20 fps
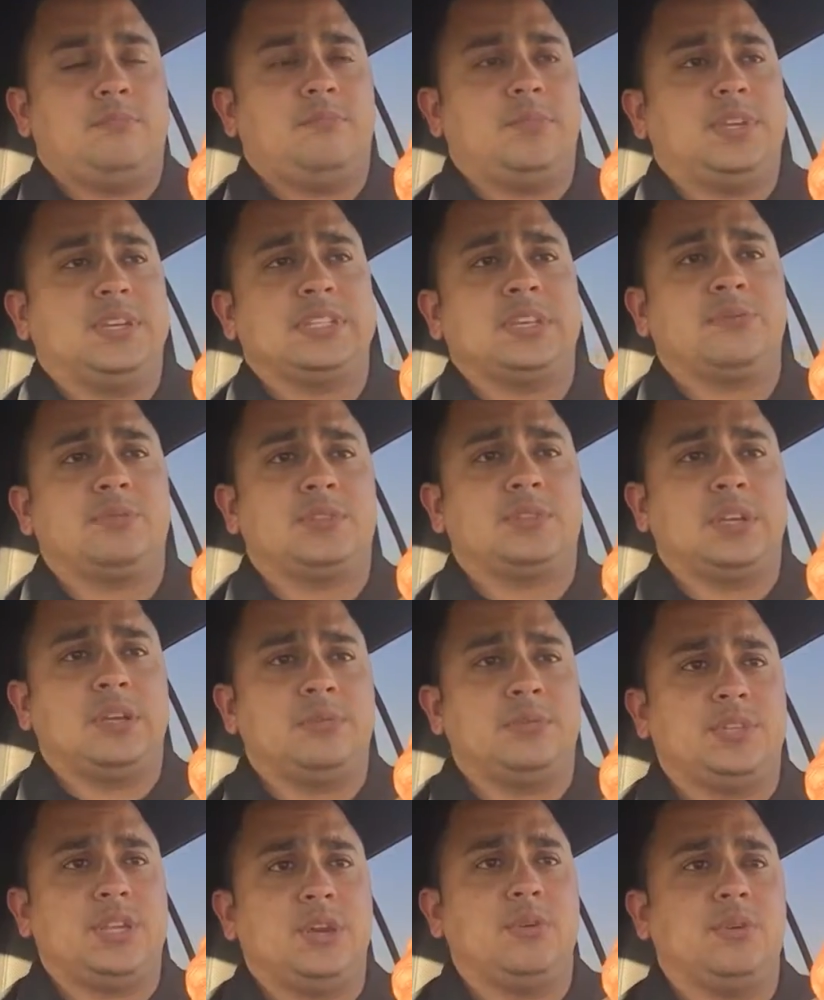because I
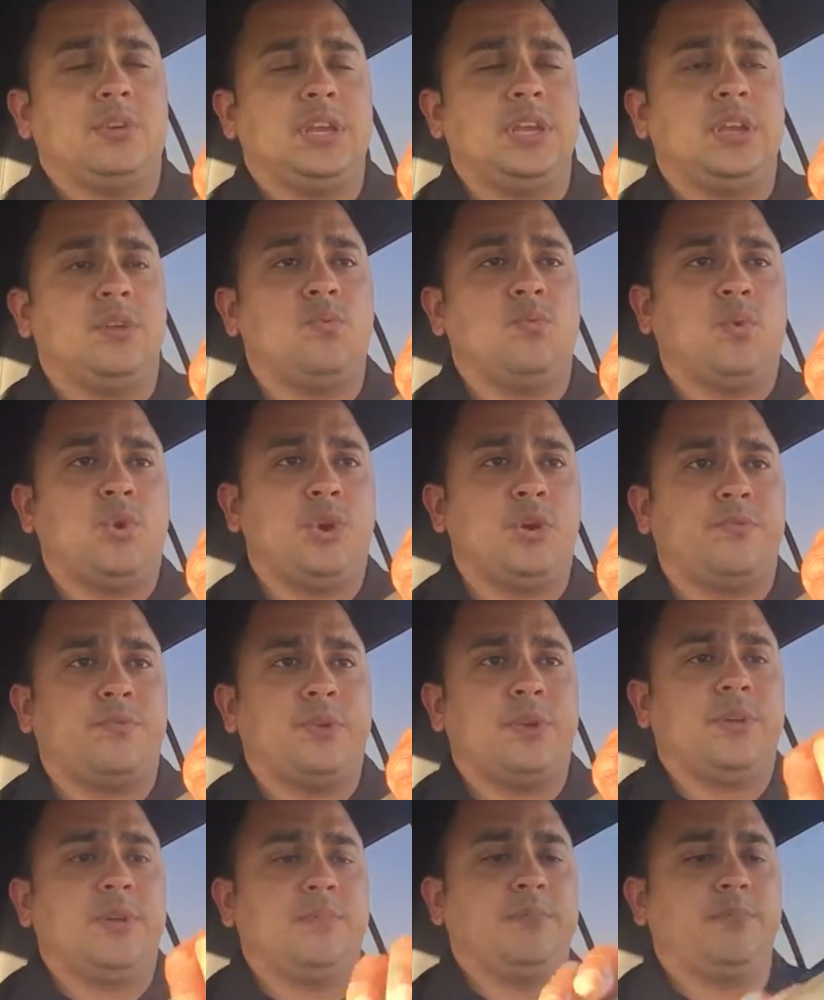was getting word
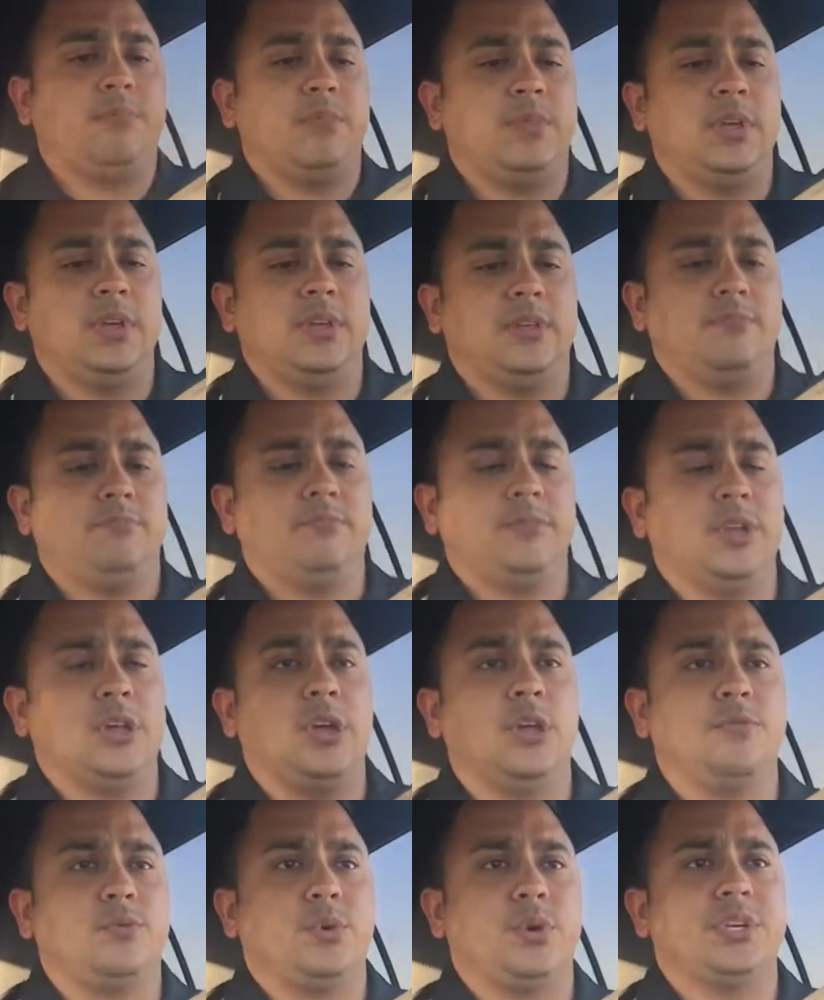from the
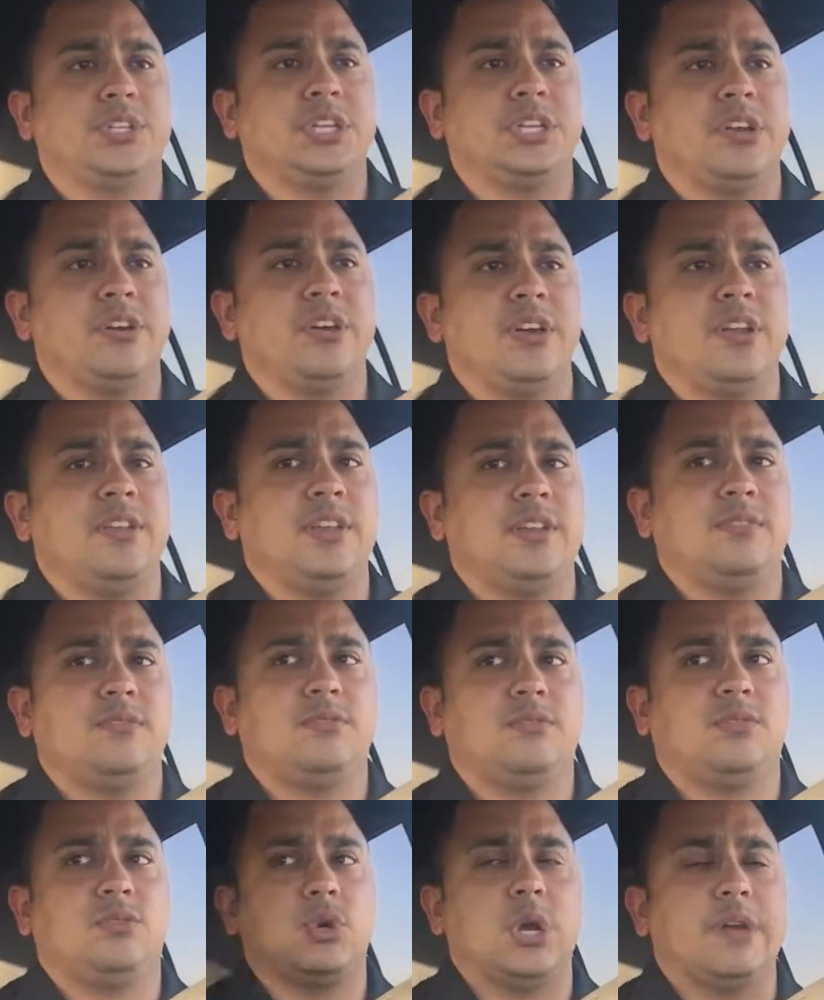golf course area
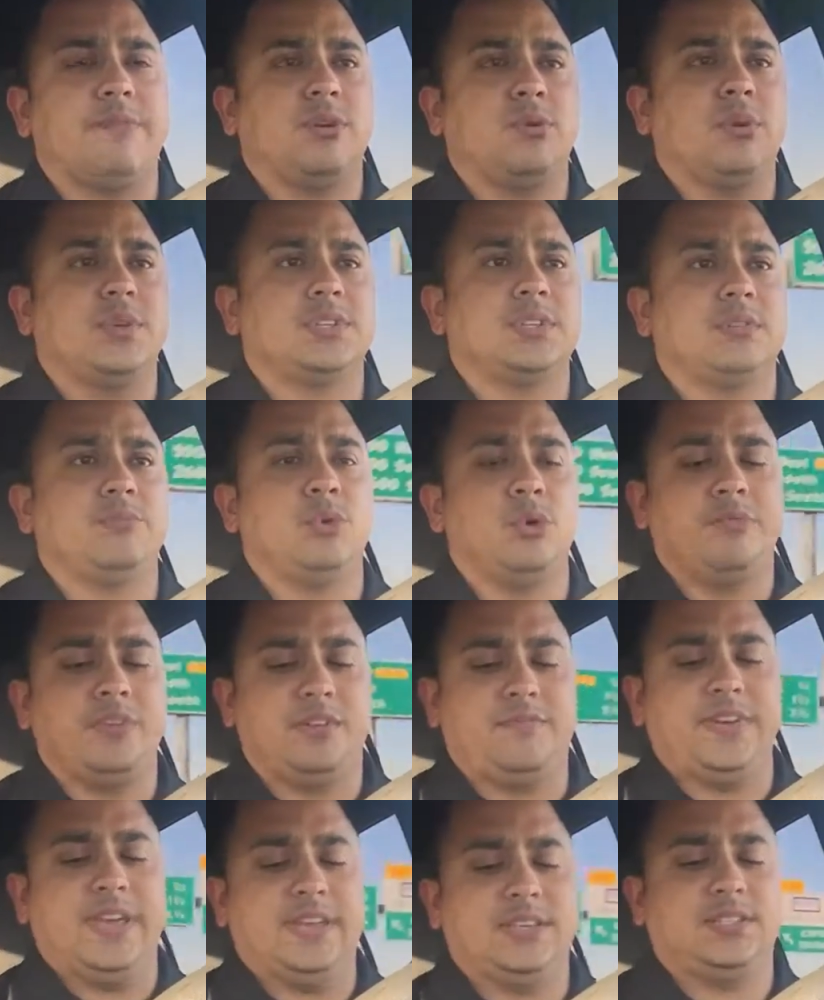that traffic wasn't
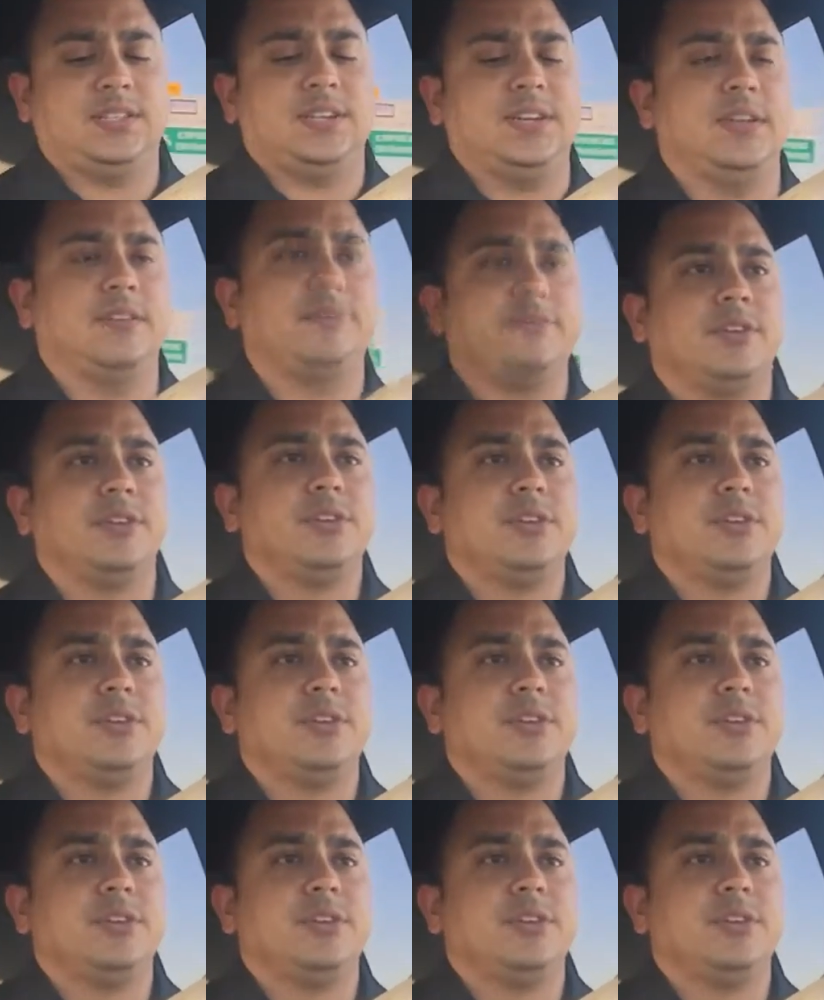moving fast enough.